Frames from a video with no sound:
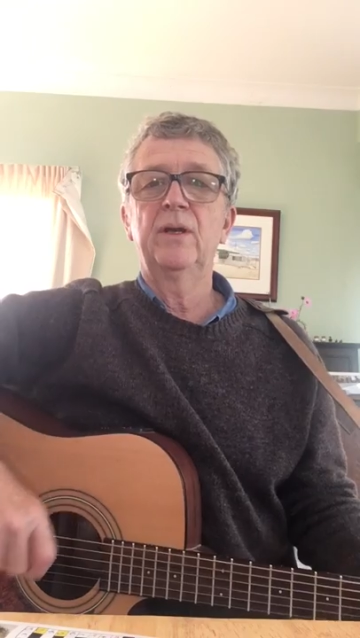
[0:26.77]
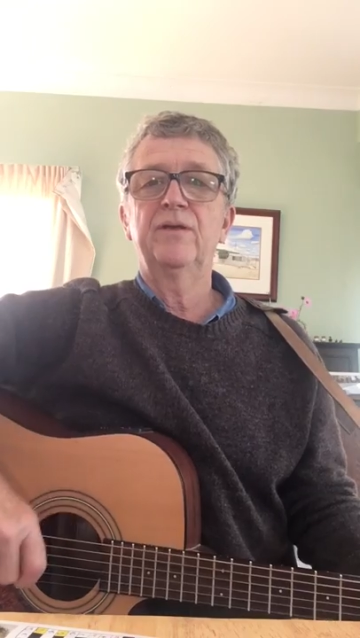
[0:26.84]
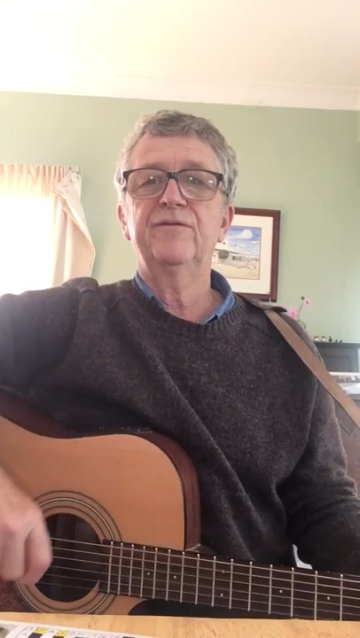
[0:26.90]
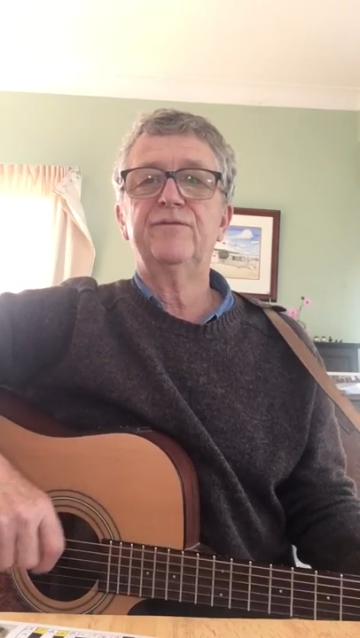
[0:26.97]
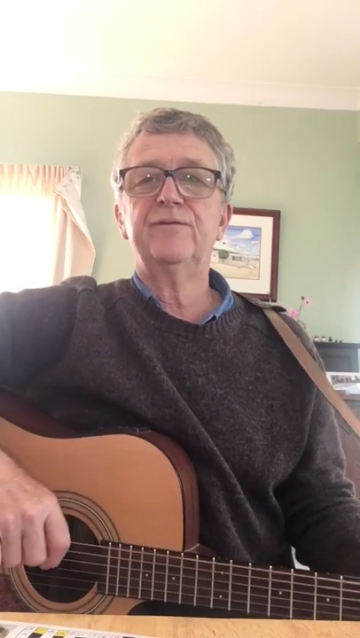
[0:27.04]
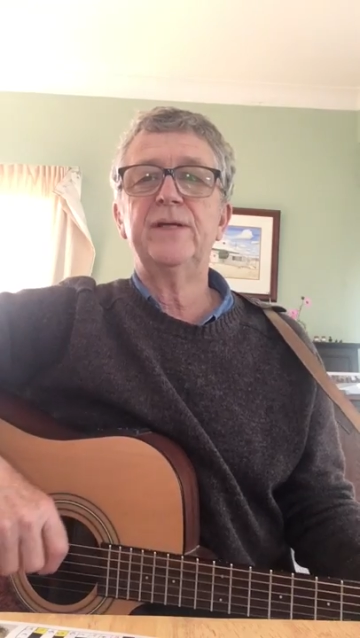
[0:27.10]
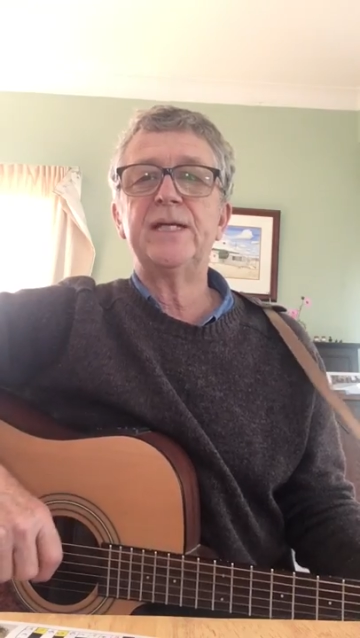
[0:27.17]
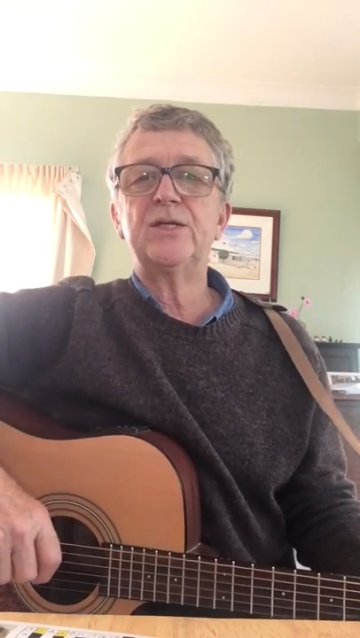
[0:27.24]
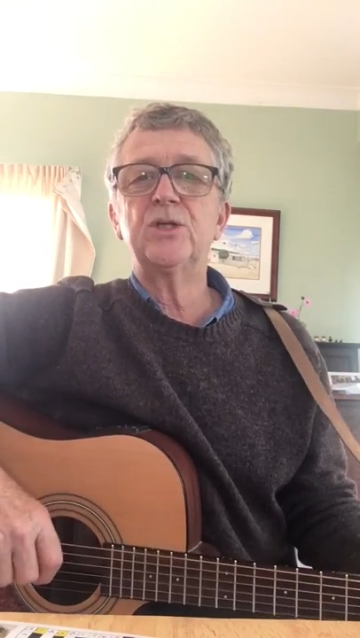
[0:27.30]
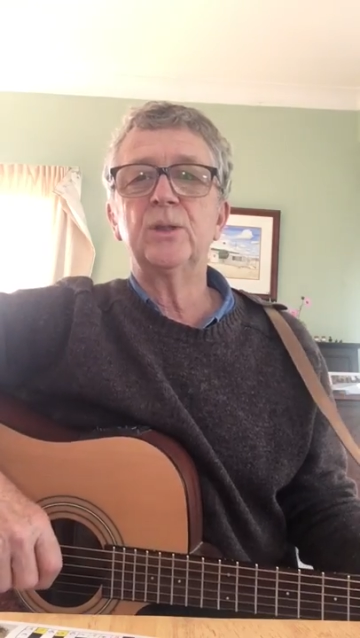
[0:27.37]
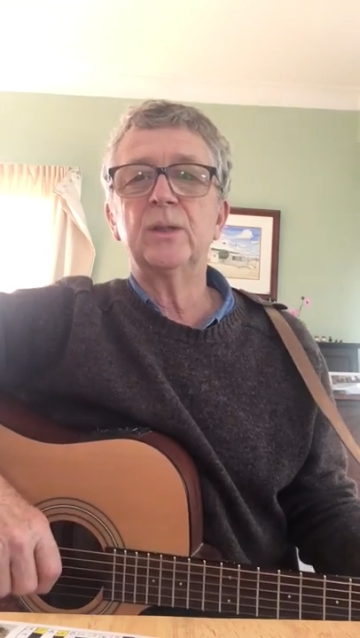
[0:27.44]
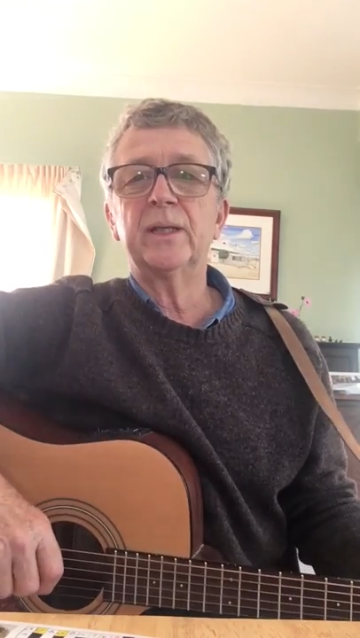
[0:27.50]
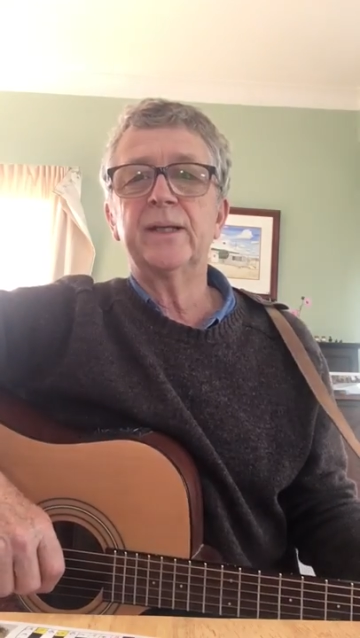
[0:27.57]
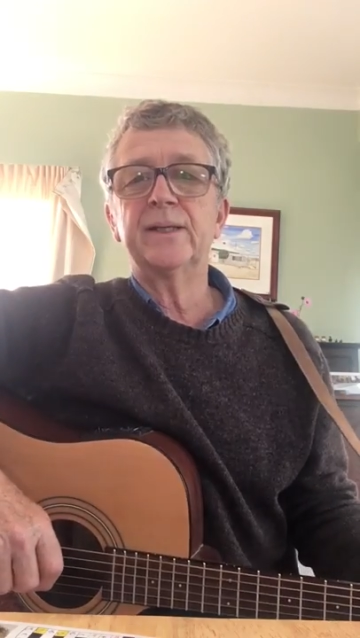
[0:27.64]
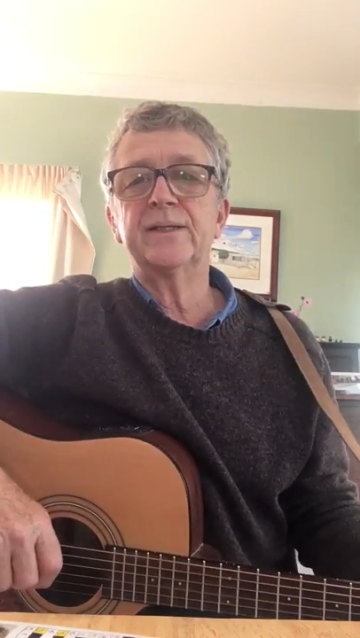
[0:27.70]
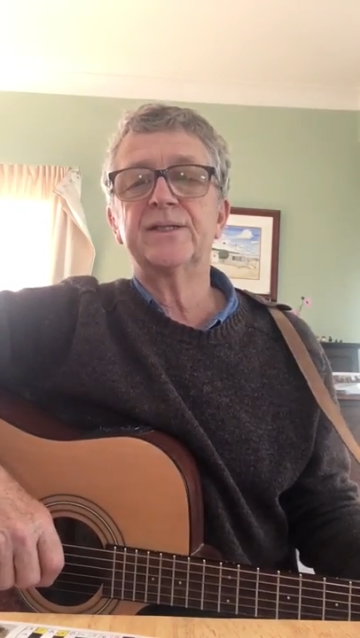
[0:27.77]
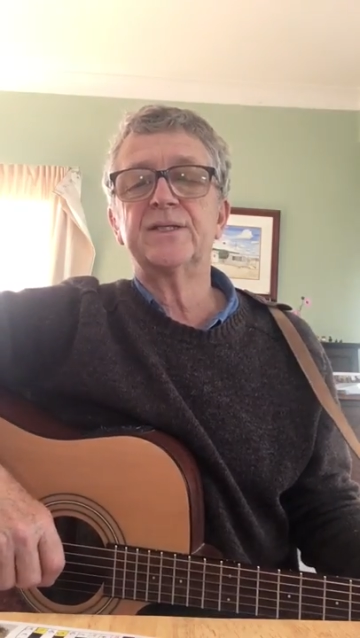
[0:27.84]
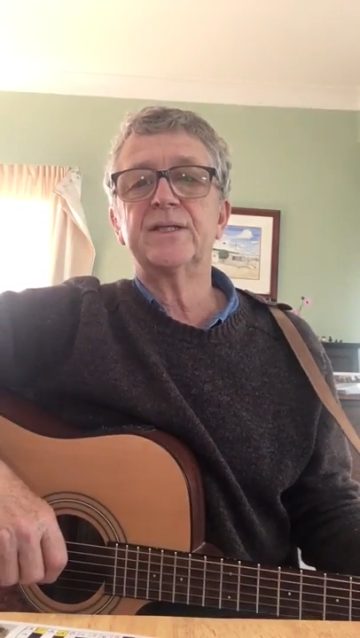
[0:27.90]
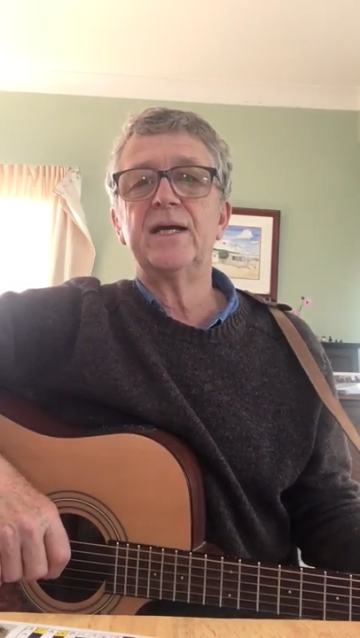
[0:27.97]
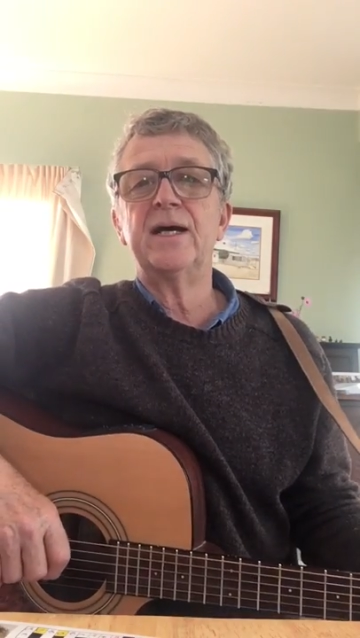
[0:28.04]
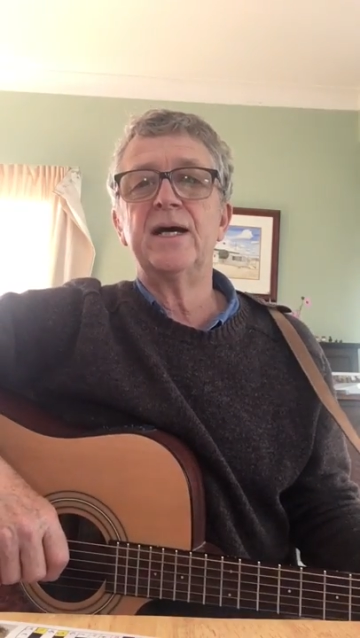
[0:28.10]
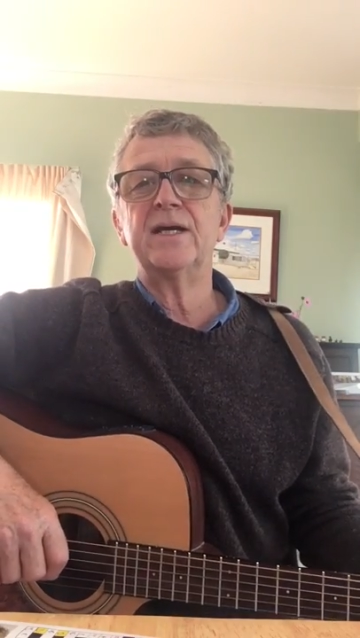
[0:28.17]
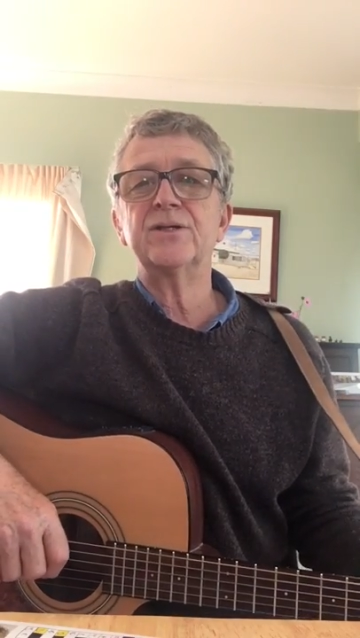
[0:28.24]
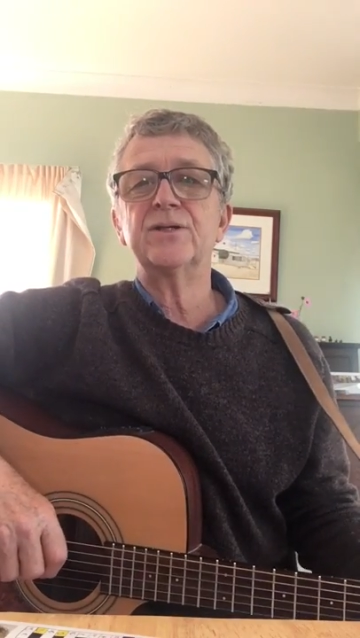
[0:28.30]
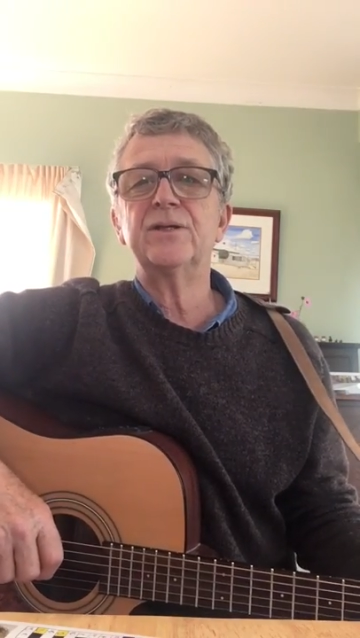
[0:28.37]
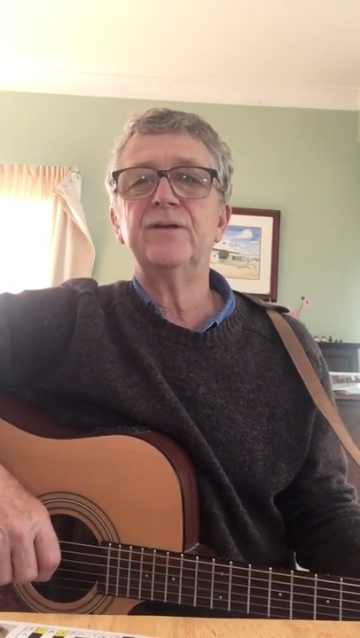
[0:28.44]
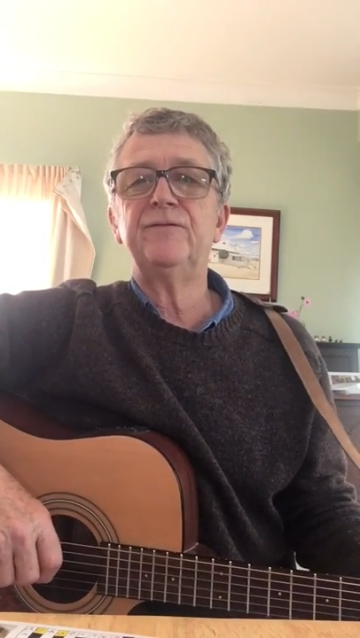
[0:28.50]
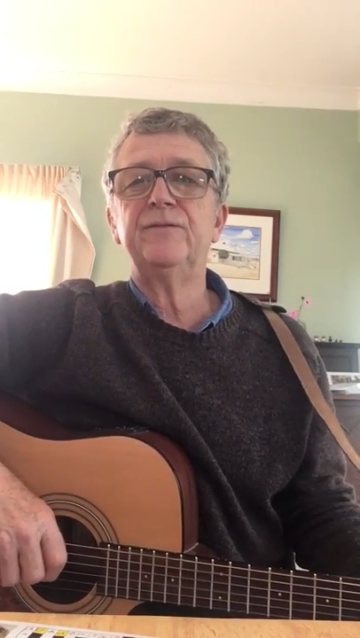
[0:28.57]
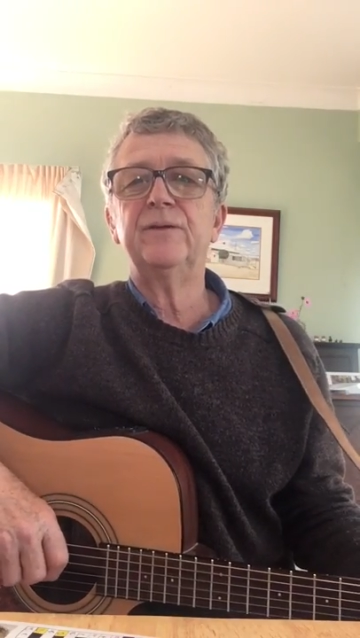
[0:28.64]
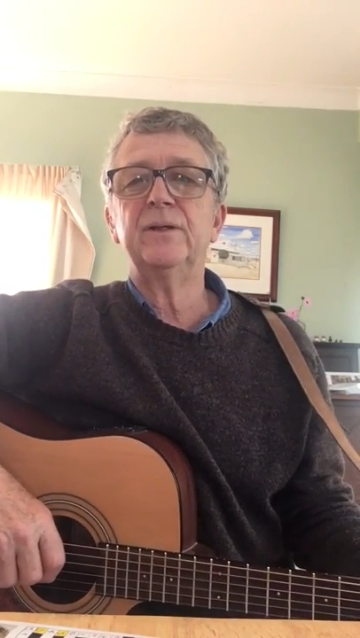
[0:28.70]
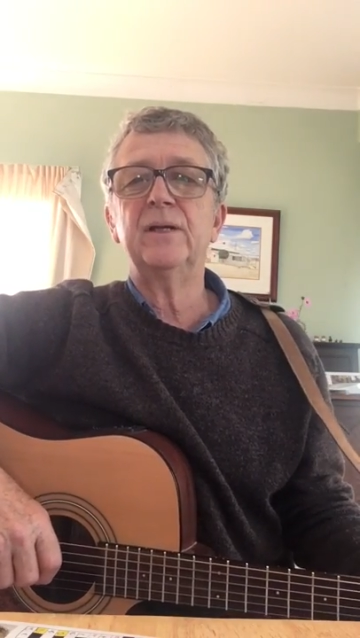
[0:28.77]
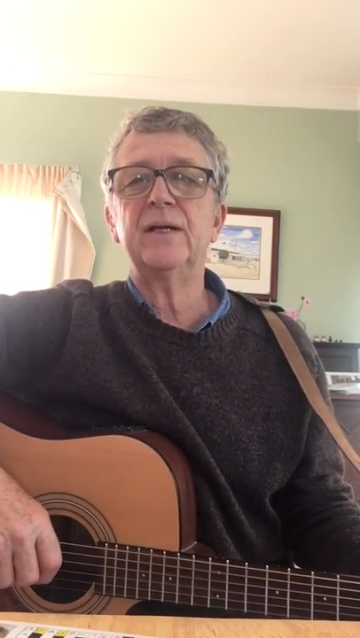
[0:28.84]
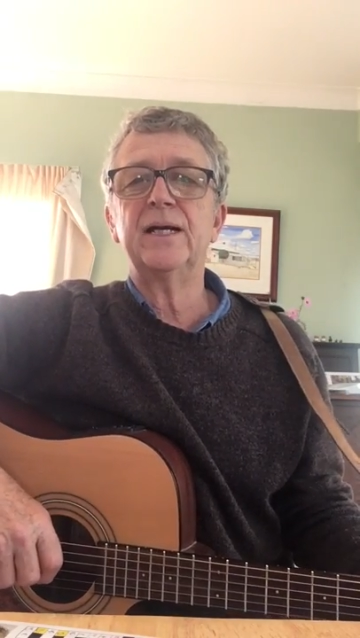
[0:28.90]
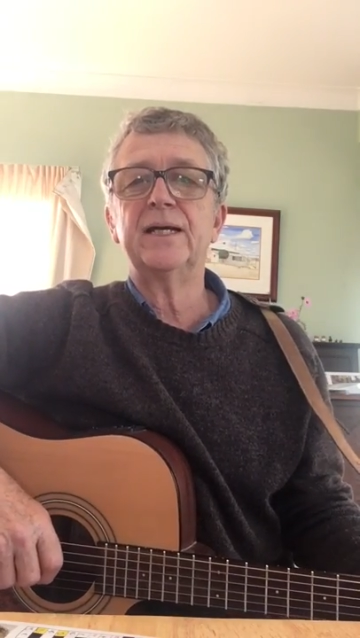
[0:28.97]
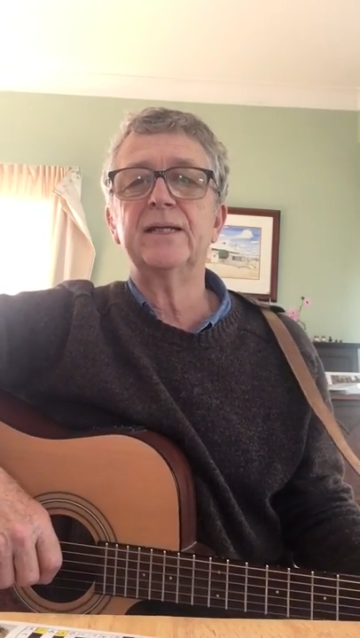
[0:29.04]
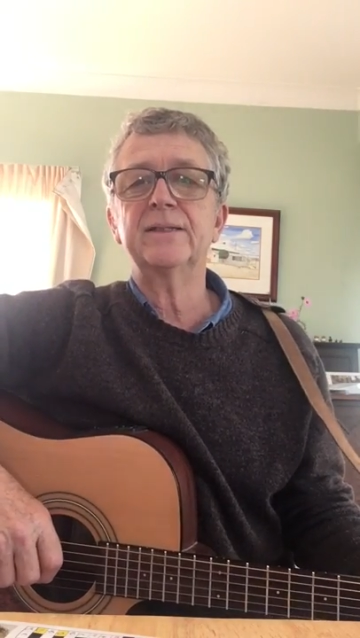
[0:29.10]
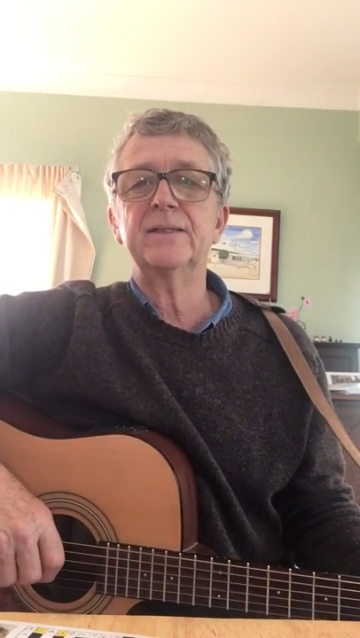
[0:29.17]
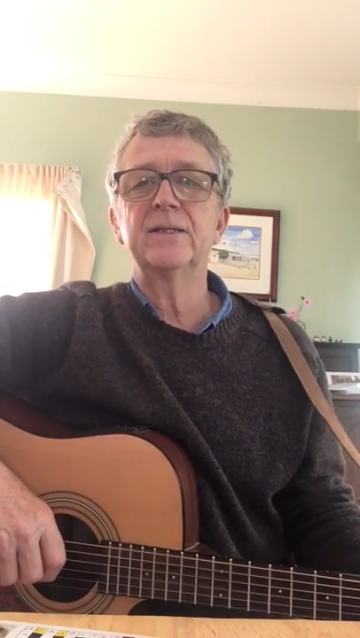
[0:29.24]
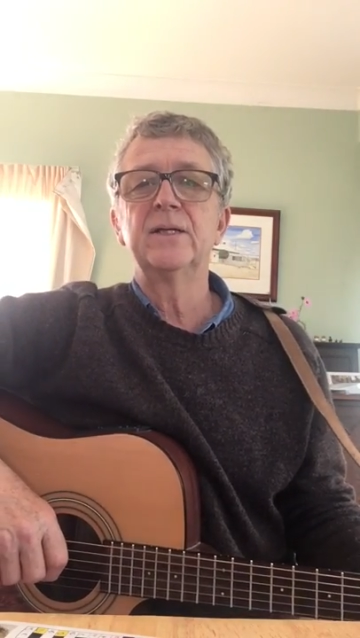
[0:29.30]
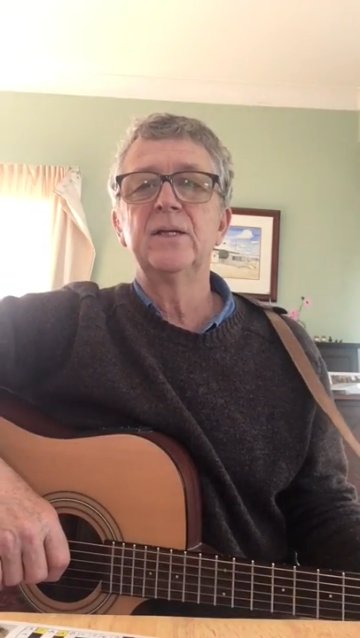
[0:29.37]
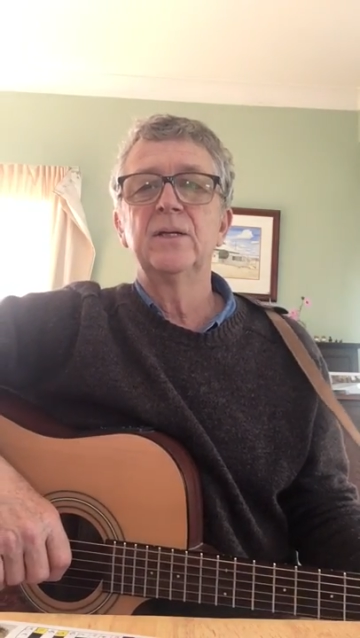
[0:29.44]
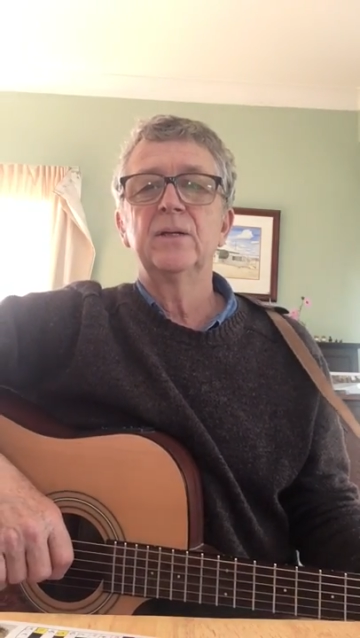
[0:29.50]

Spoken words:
Free Julian Assange, and if you like it,